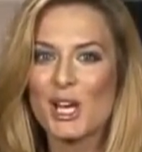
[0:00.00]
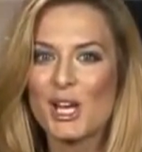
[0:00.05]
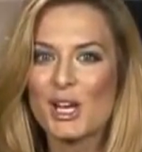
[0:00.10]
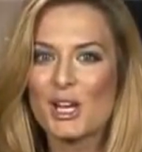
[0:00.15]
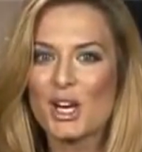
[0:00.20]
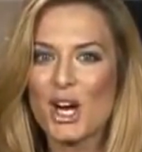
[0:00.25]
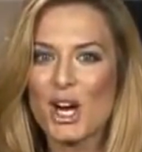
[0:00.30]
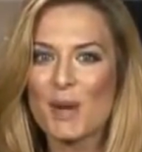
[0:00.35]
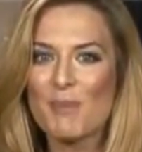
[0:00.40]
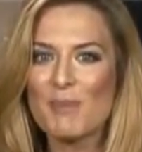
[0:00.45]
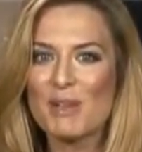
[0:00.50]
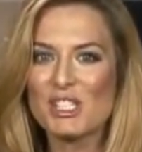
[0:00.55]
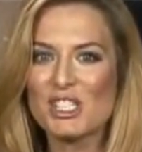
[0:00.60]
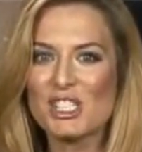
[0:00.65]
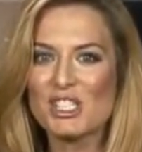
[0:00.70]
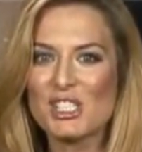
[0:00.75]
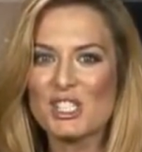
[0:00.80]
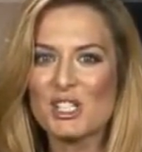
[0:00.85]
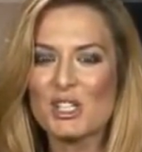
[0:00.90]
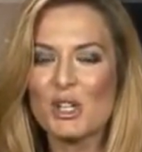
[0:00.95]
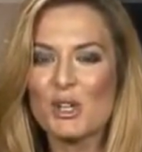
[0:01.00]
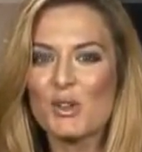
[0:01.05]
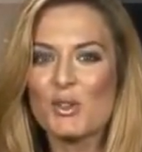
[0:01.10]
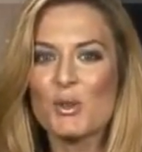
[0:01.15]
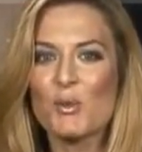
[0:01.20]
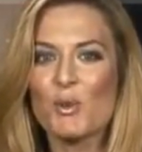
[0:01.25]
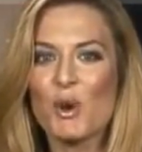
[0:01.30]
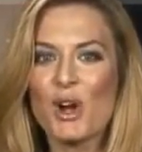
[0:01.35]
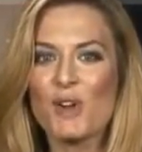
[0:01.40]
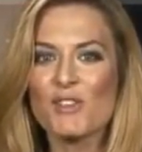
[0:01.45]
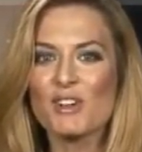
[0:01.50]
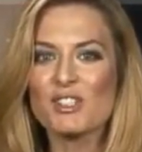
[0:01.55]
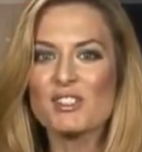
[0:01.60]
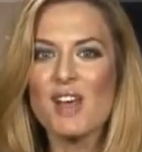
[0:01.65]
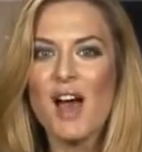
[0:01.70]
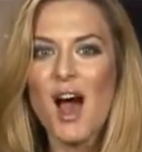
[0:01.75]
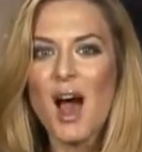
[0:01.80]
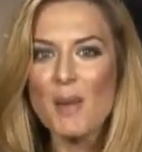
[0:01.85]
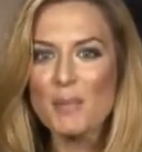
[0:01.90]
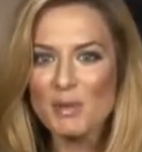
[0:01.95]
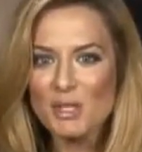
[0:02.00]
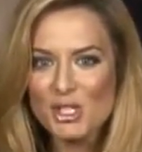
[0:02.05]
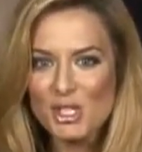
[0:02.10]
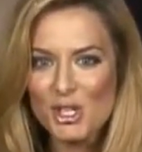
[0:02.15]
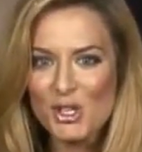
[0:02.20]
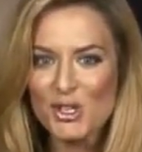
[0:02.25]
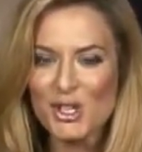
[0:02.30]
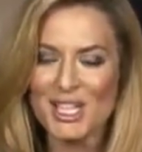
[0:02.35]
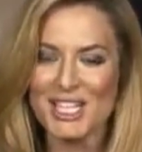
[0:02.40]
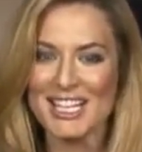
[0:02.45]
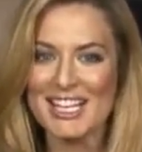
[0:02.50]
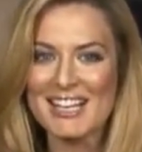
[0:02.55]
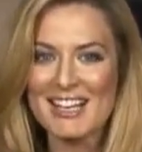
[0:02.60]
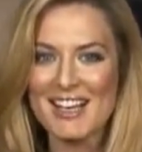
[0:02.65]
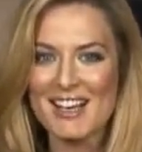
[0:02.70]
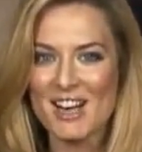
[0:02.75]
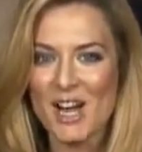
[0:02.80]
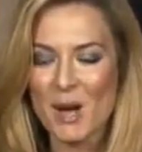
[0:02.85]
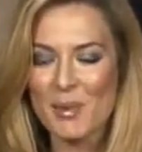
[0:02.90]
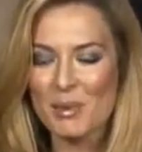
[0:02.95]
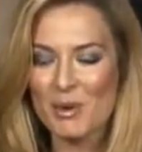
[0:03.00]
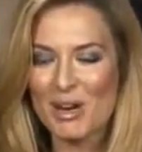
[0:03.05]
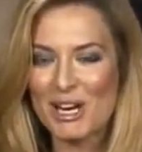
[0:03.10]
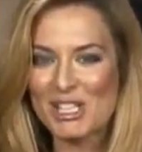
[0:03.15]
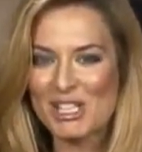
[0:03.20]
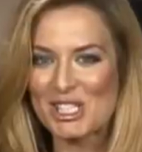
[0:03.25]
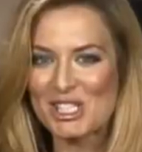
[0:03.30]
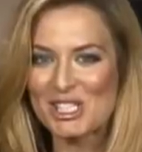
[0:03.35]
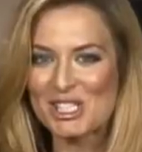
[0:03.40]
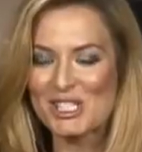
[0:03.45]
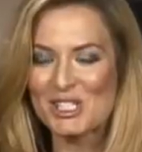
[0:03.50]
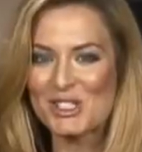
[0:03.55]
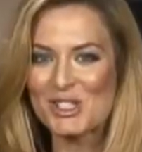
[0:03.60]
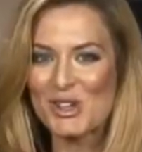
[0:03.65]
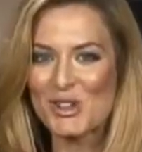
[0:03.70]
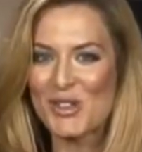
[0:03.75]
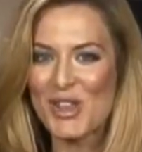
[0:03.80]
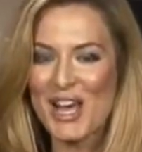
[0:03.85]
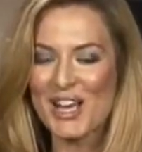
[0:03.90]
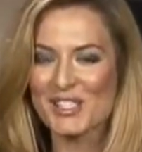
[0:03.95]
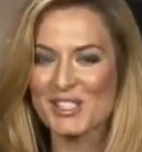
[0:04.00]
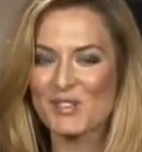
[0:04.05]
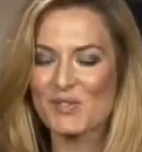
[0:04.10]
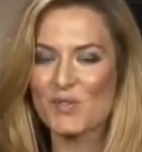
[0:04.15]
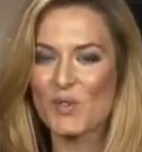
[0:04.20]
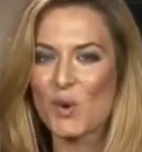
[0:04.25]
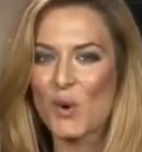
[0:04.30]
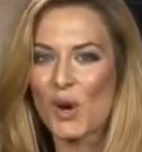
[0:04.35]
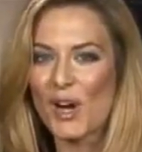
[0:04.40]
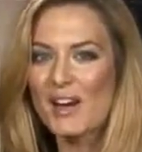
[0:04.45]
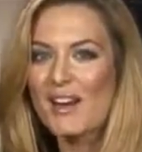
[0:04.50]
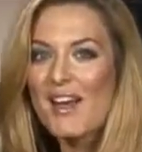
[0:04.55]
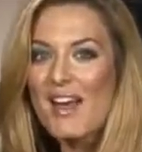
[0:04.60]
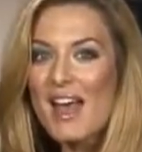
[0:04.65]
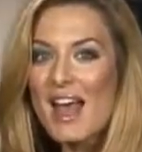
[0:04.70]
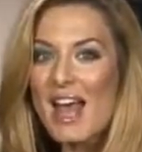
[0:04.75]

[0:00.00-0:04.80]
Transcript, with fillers: Current missions include the rovers Opportunity, in operation since 2004,